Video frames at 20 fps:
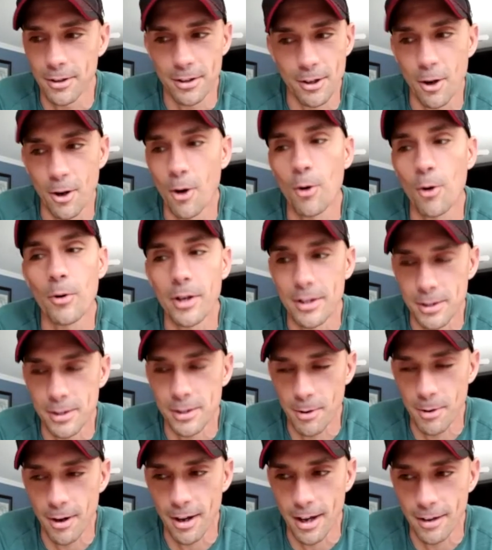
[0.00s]
always
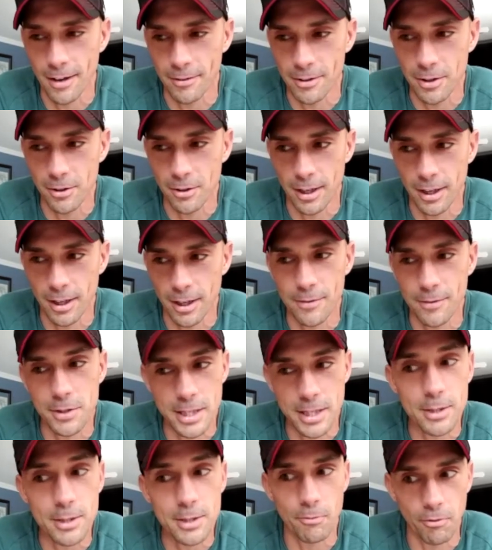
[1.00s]
about having, they're like, I've seen
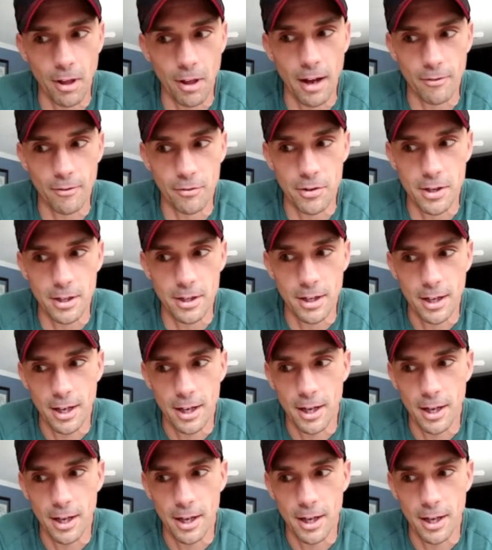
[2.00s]
some flat feet,